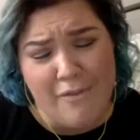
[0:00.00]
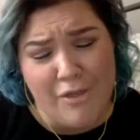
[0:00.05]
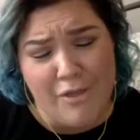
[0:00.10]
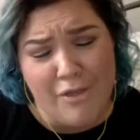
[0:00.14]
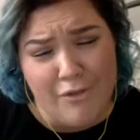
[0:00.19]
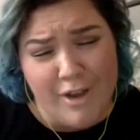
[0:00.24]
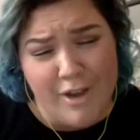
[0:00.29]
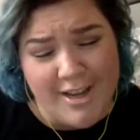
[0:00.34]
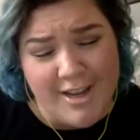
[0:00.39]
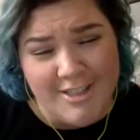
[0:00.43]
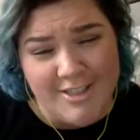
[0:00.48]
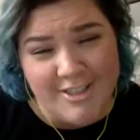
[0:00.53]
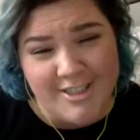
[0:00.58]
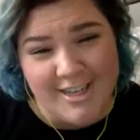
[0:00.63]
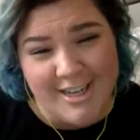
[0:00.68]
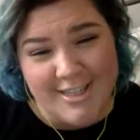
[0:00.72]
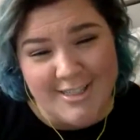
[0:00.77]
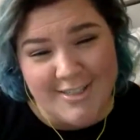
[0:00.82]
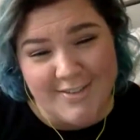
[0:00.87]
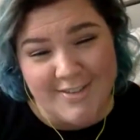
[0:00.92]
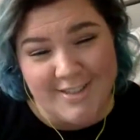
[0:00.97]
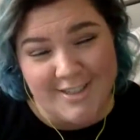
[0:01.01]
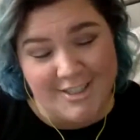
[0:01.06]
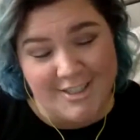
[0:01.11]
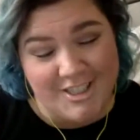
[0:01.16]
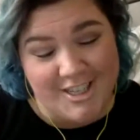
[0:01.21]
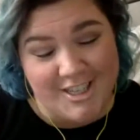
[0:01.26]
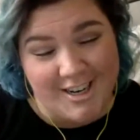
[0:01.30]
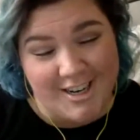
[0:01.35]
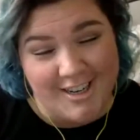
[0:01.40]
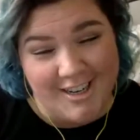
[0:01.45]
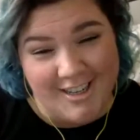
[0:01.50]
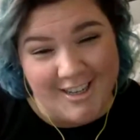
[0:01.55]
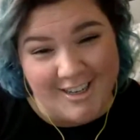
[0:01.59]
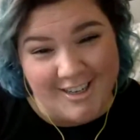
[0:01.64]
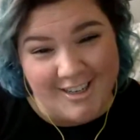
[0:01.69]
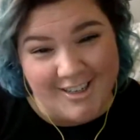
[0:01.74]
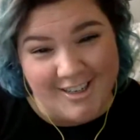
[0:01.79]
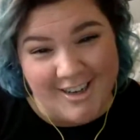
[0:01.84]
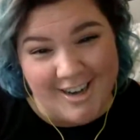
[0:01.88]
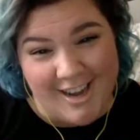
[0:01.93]
300 days of sunshine
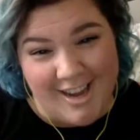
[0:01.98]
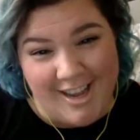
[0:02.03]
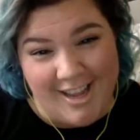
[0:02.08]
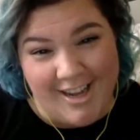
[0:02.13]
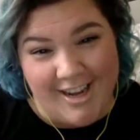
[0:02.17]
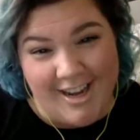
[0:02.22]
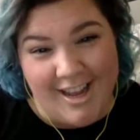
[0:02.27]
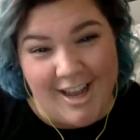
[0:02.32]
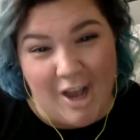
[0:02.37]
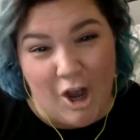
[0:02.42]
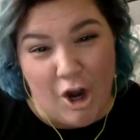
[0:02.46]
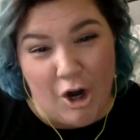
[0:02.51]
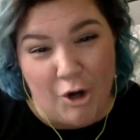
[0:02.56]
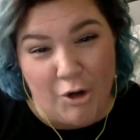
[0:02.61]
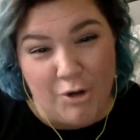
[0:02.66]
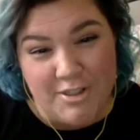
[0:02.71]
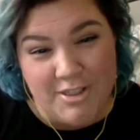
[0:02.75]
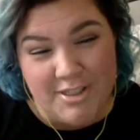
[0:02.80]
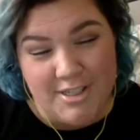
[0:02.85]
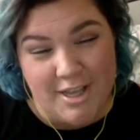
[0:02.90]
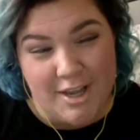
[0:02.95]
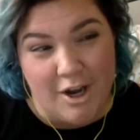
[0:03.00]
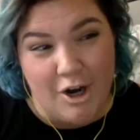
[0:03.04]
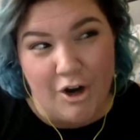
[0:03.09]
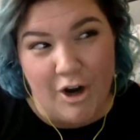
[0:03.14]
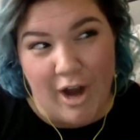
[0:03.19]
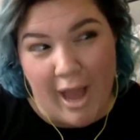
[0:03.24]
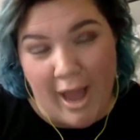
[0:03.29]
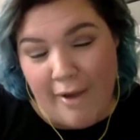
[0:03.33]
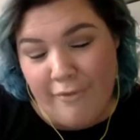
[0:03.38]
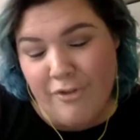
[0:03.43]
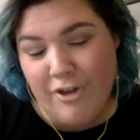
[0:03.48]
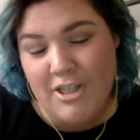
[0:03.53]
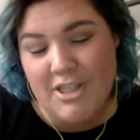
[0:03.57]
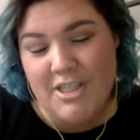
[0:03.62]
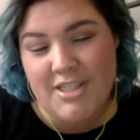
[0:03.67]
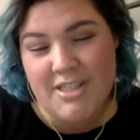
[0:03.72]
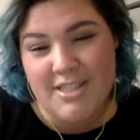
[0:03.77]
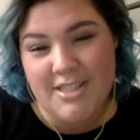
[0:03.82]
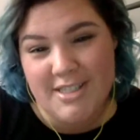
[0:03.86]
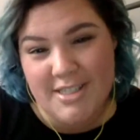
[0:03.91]
here, and our
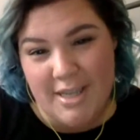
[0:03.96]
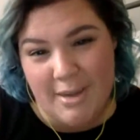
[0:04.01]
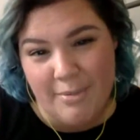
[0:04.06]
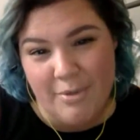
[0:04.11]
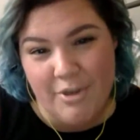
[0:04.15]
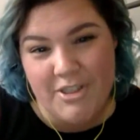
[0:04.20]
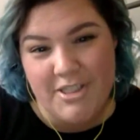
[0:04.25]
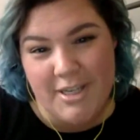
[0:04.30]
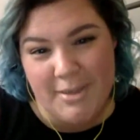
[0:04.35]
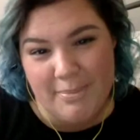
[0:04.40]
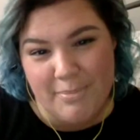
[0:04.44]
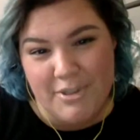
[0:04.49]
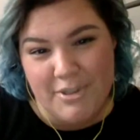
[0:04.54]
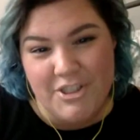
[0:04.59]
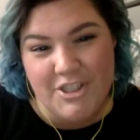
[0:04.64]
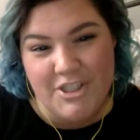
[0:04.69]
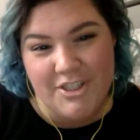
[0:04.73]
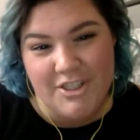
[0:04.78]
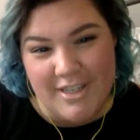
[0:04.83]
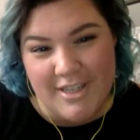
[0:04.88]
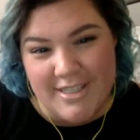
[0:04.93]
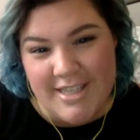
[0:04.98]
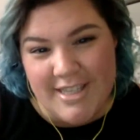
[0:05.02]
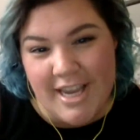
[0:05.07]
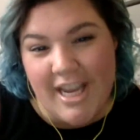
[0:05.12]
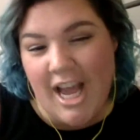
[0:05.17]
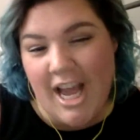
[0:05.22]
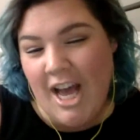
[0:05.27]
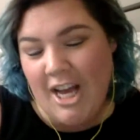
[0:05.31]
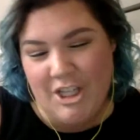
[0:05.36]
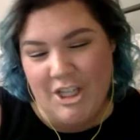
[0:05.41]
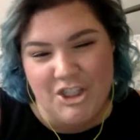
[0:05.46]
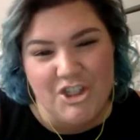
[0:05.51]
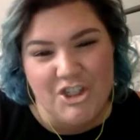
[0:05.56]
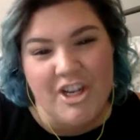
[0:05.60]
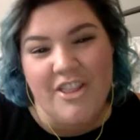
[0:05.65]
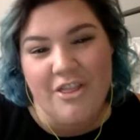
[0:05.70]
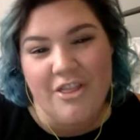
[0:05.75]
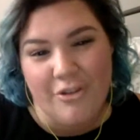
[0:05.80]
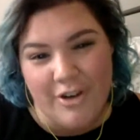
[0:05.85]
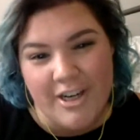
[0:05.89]
average summer temperature is like
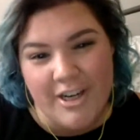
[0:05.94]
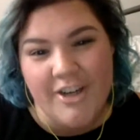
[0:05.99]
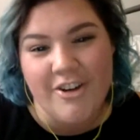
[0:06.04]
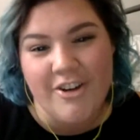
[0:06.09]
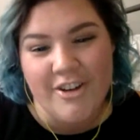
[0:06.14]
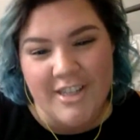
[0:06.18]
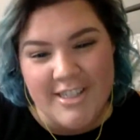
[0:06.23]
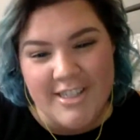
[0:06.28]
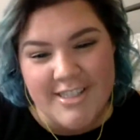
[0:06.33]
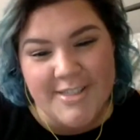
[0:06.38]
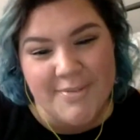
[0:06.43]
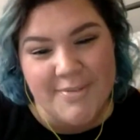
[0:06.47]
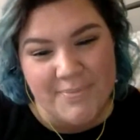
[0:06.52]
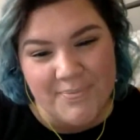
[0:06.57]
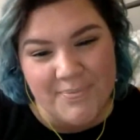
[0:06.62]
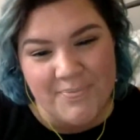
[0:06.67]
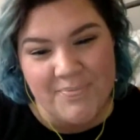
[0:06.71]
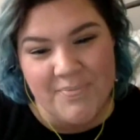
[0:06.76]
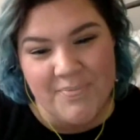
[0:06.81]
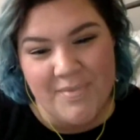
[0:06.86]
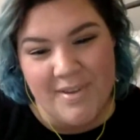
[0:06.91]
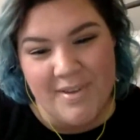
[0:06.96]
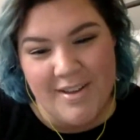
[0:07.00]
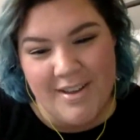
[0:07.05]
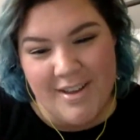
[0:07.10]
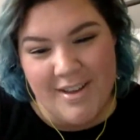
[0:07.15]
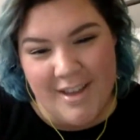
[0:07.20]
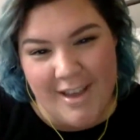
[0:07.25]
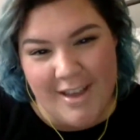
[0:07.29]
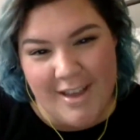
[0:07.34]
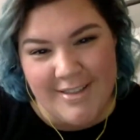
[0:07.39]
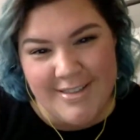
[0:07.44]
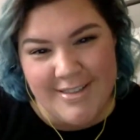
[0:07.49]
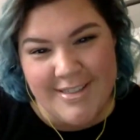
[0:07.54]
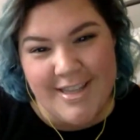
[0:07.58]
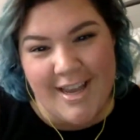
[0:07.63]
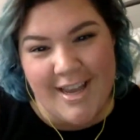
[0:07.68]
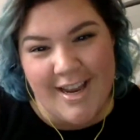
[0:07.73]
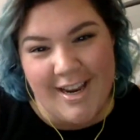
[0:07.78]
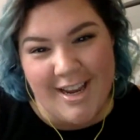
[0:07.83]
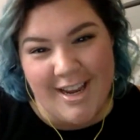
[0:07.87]
103 degrees. It's
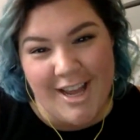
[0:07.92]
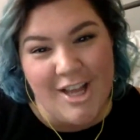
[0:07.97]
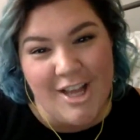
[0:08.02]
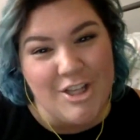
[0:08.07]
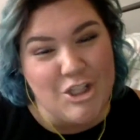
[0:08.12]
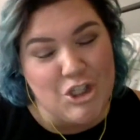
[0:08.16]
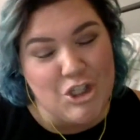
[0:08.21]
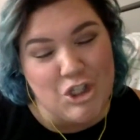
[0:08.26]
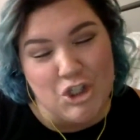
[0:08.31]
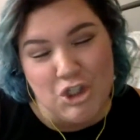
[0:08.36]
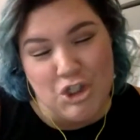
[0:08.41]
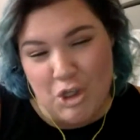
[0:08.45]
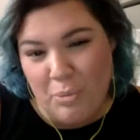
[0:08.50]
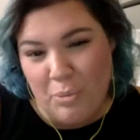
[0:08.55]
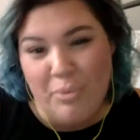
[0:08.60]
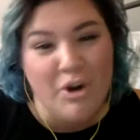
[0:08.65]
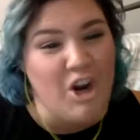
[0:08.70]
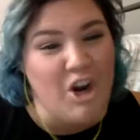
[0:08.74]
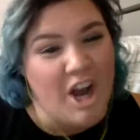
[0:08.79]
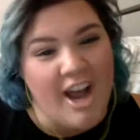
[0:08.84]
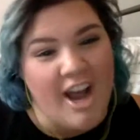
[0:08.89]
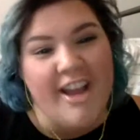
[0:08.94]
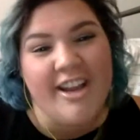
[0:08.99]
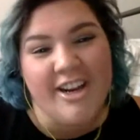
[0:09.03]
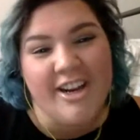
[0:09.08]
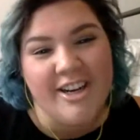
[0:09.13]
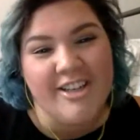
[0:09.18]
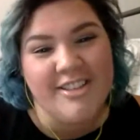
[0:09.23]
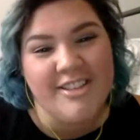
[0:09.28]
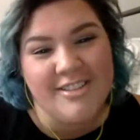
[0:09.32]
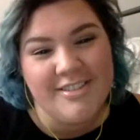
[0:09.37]
like super hot here.